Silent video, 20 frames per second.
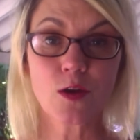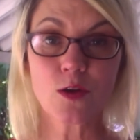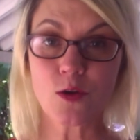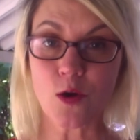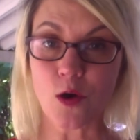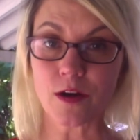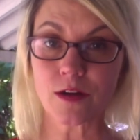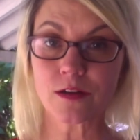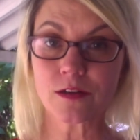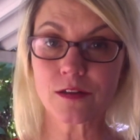
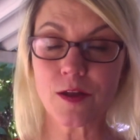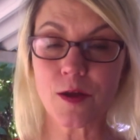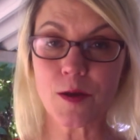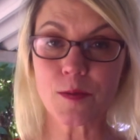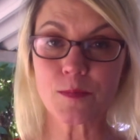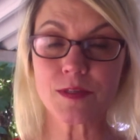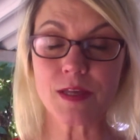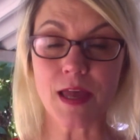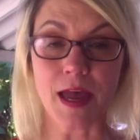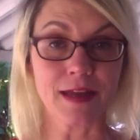garden
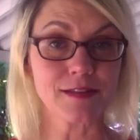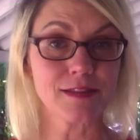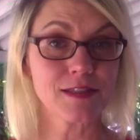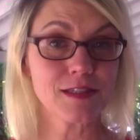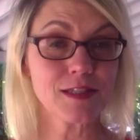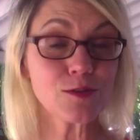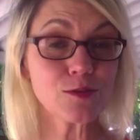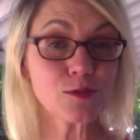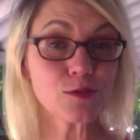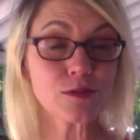clubs, at
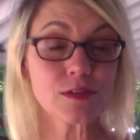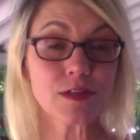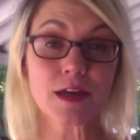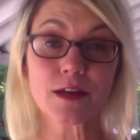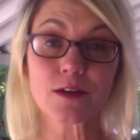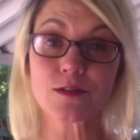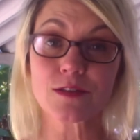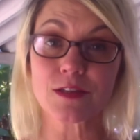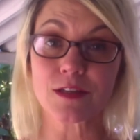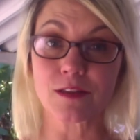senior
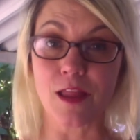centers and